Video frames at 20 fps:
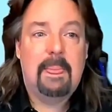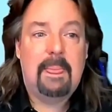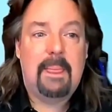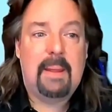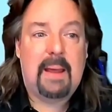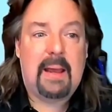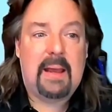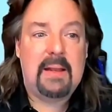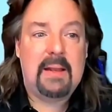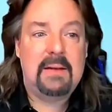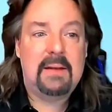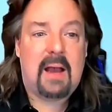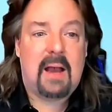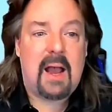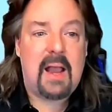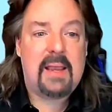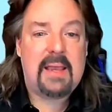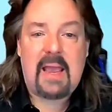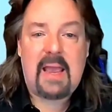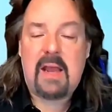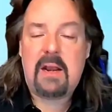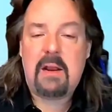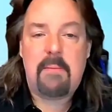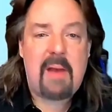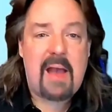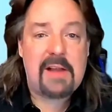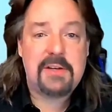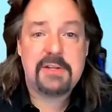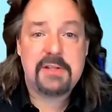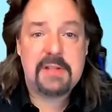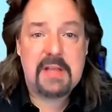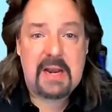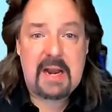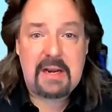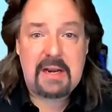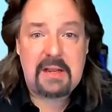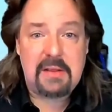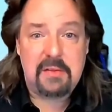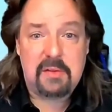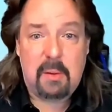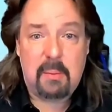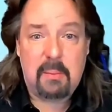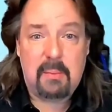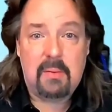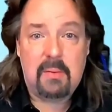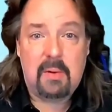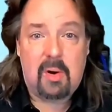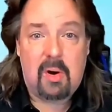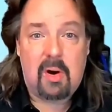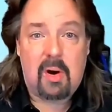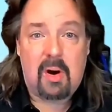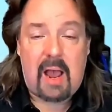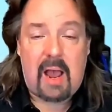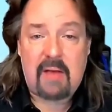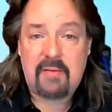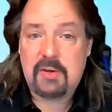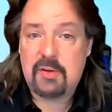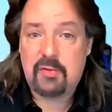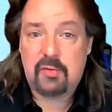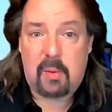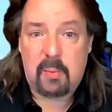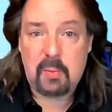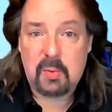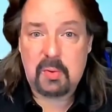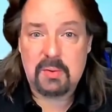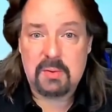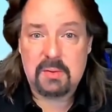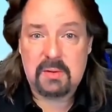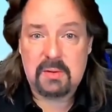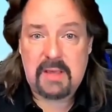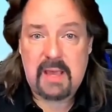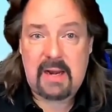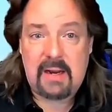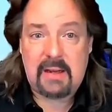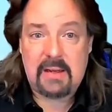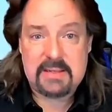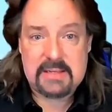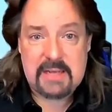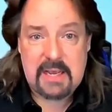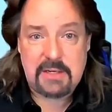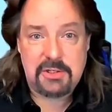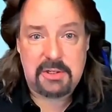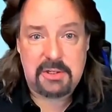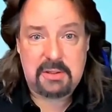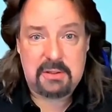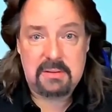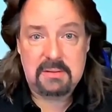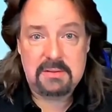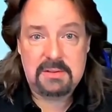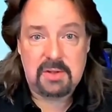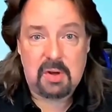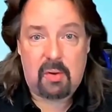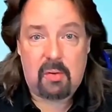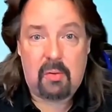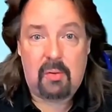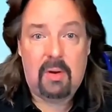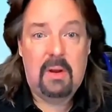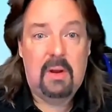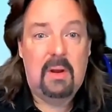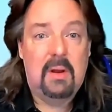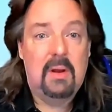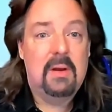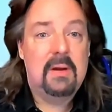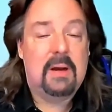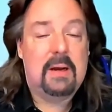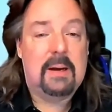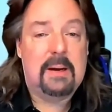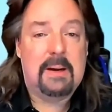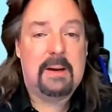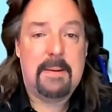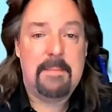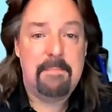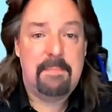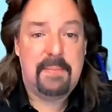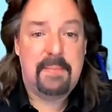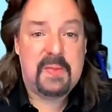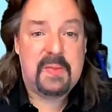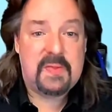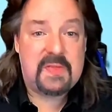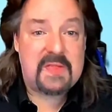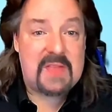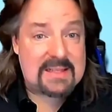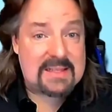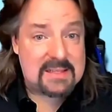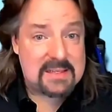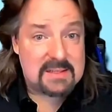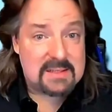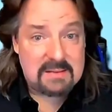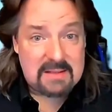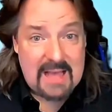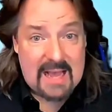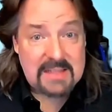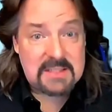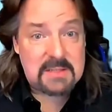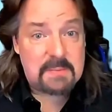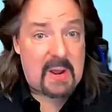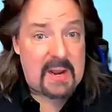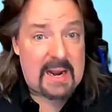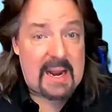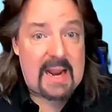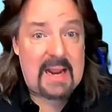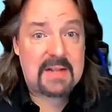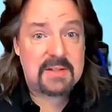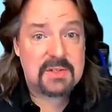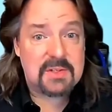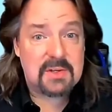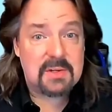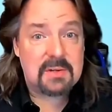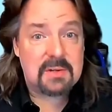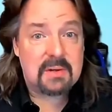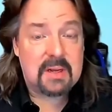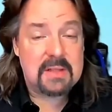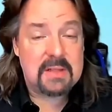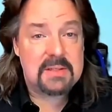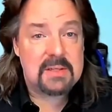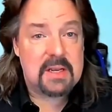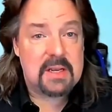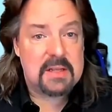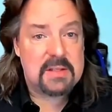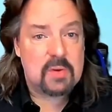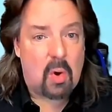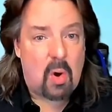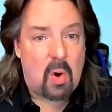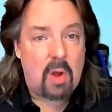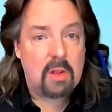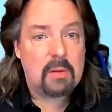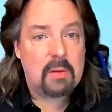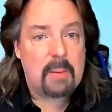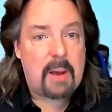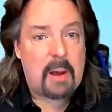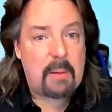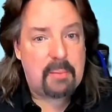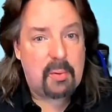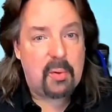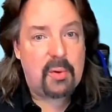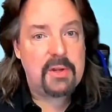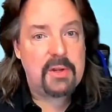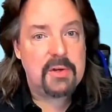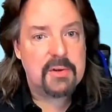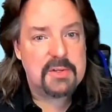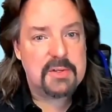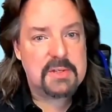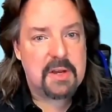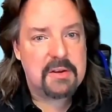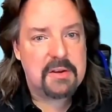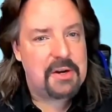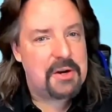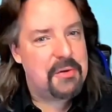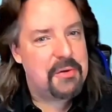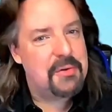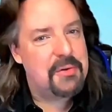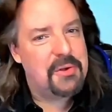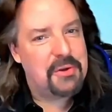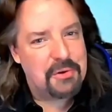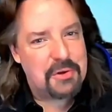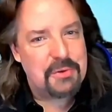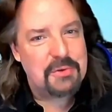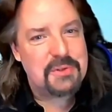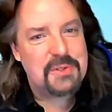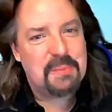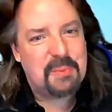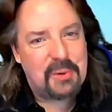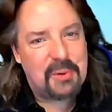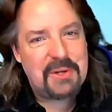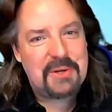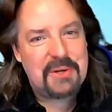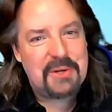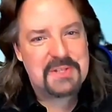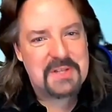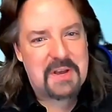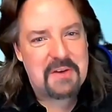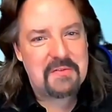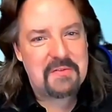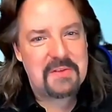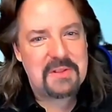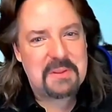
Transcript: and I can't imagine that any of them are having trouble getting attention. So um, that's that's my answer. It's it's all about putting yourself. You know, you're used to putting yourself in the